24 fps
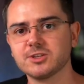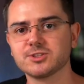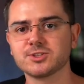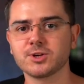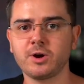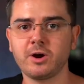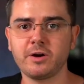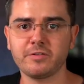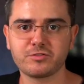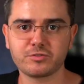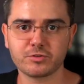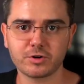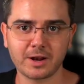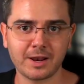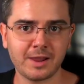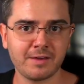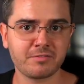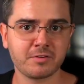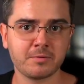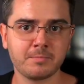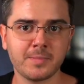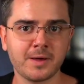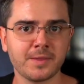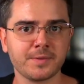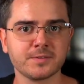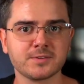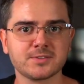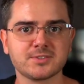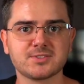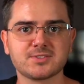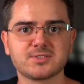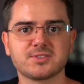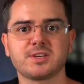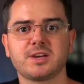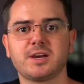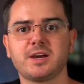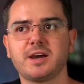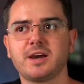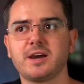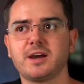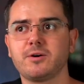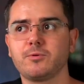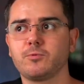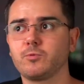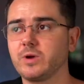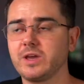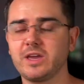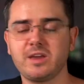So after 11 months,
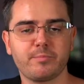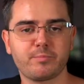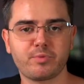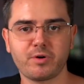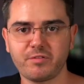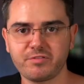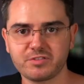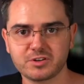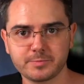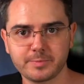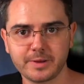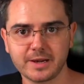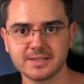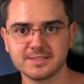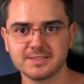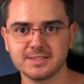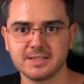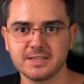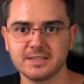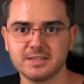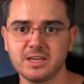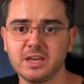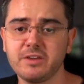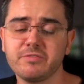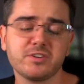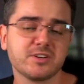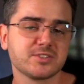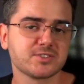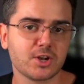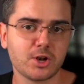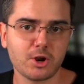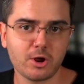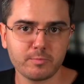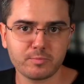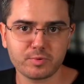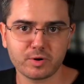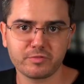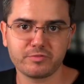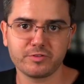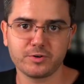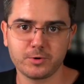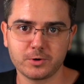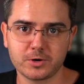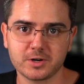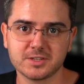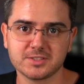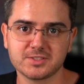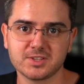uh, we hit profitability. Even as a nonprofit
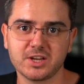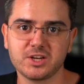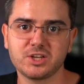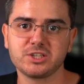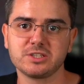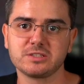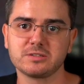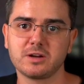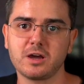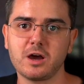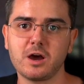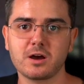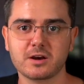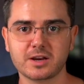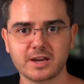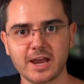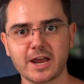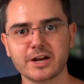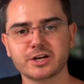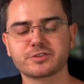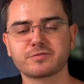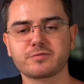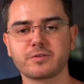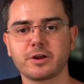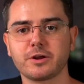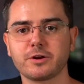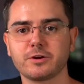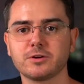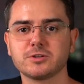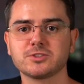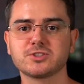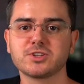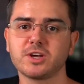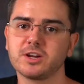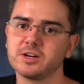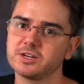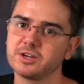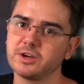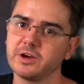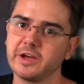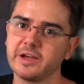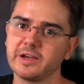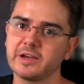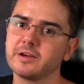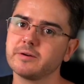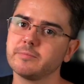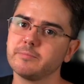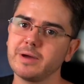organization, our cash flow started
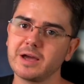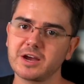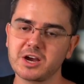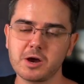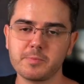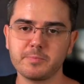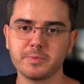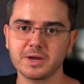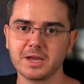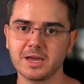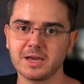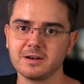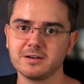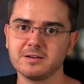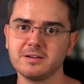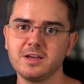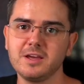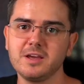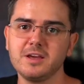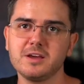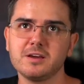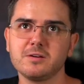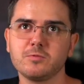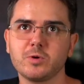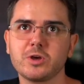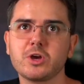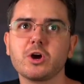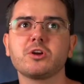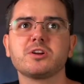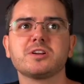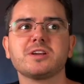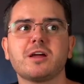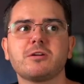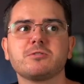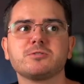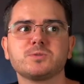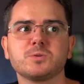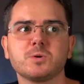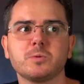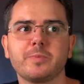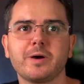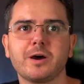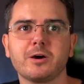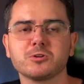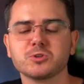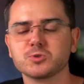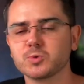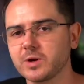going back up again. We got down to
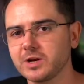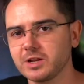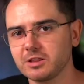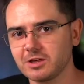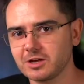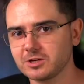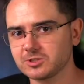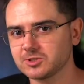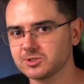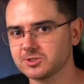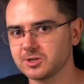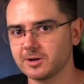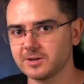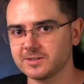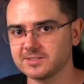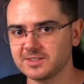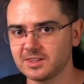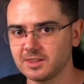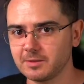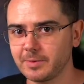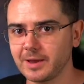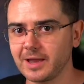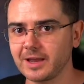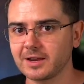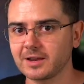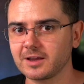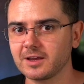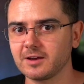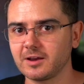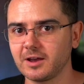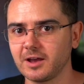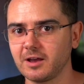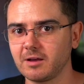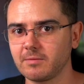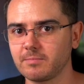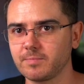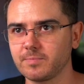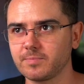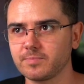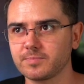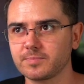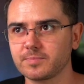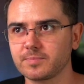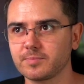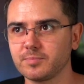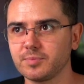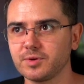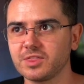about $20,000 in the bank. Um,
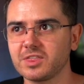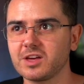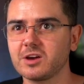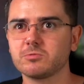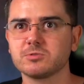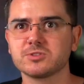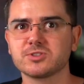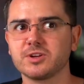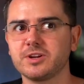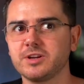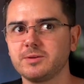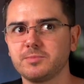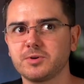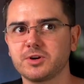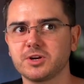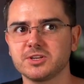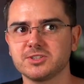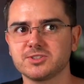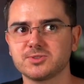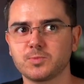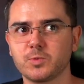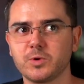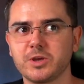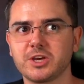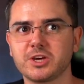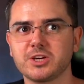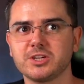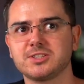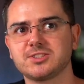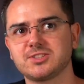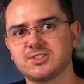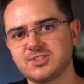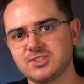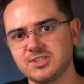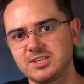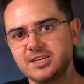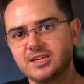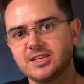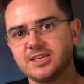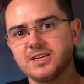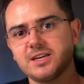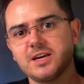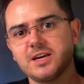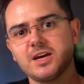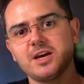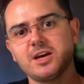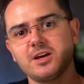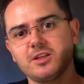but that was only because we could
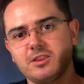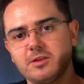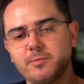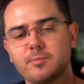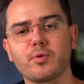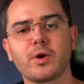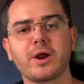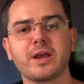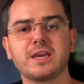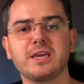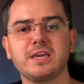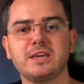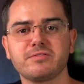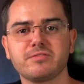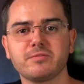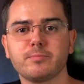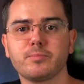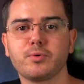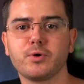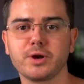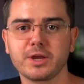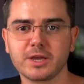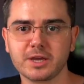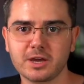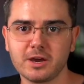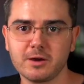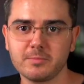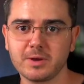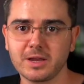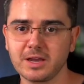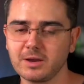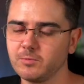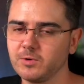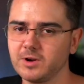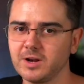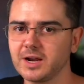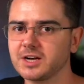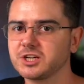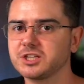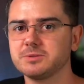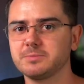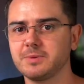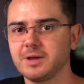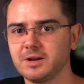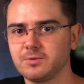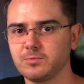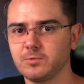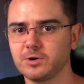see the break even point coming and we'd
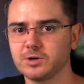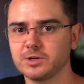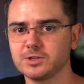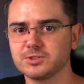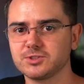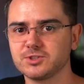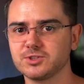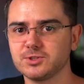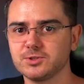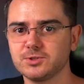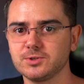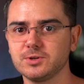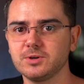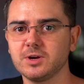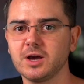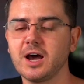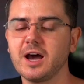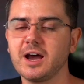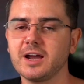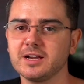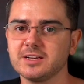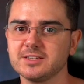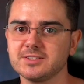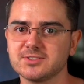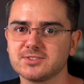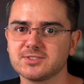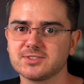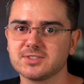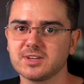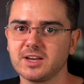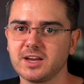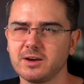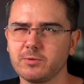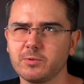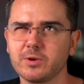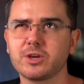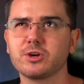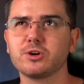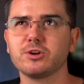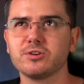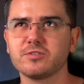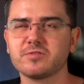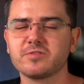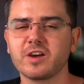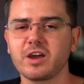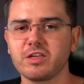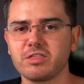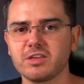actually made one or two hires. Uh, we could
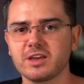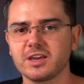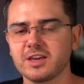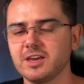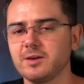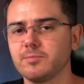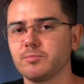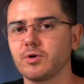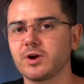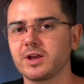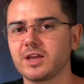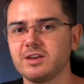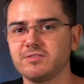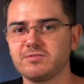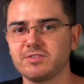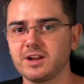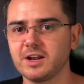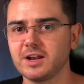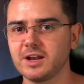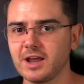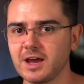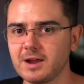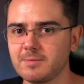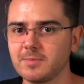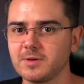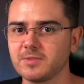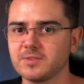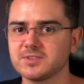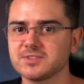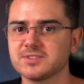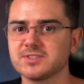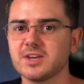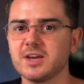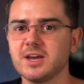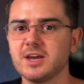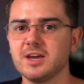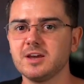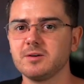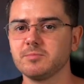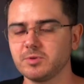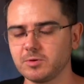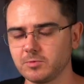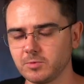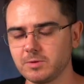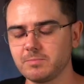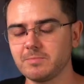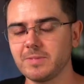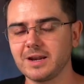have, I think, hit break even in nine months,
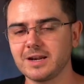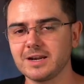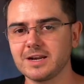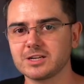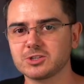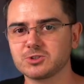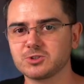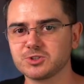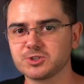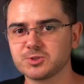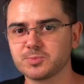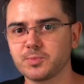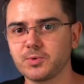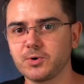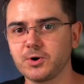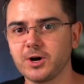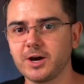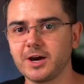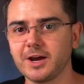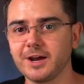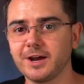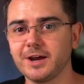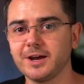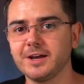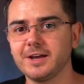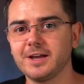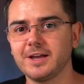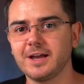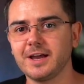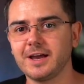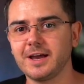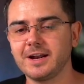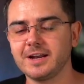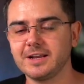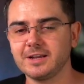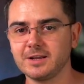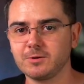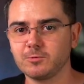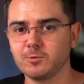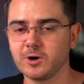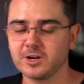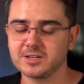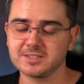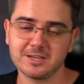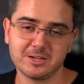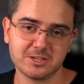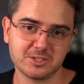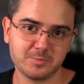but we made an extra support hire and it
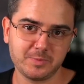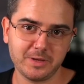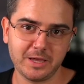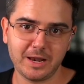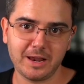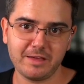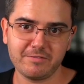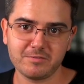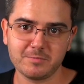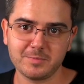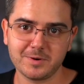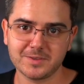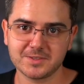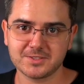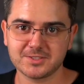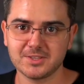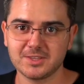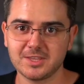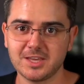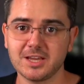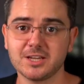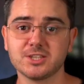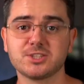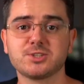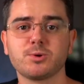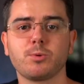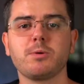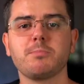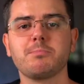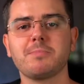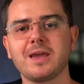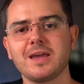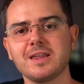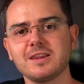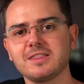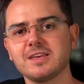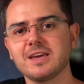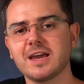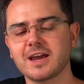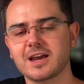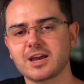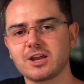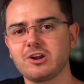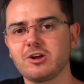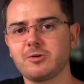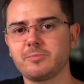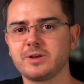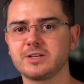worked out to be 11 months in the end. So we made the
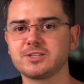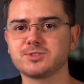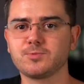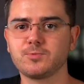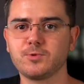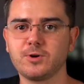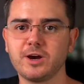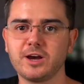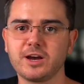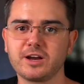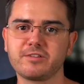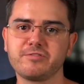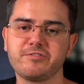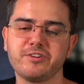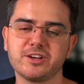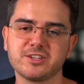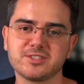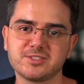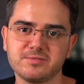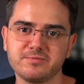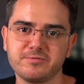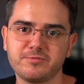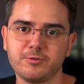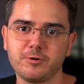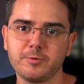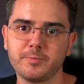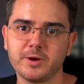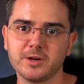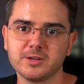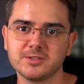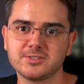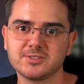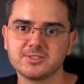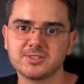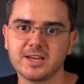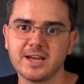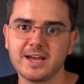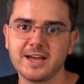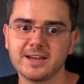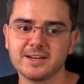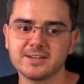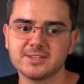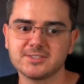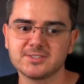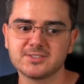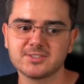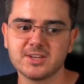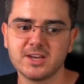economics work first and foremost.
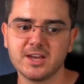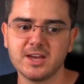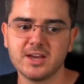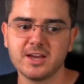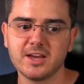And